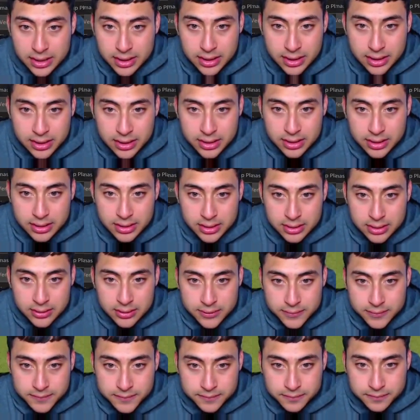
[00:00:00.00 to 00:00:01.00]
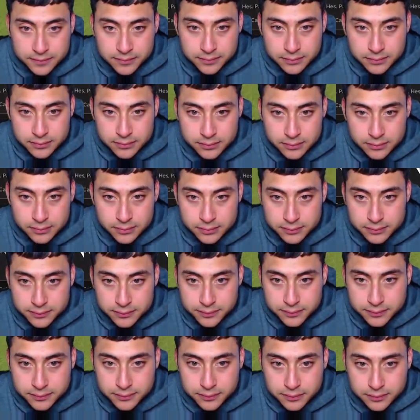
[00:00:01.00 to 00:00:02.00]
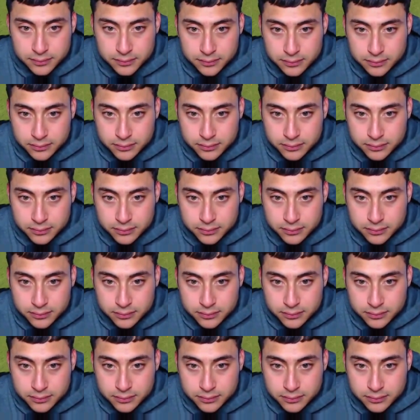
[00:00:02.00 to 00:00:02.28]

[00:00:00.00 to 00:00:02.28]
Nothing is said.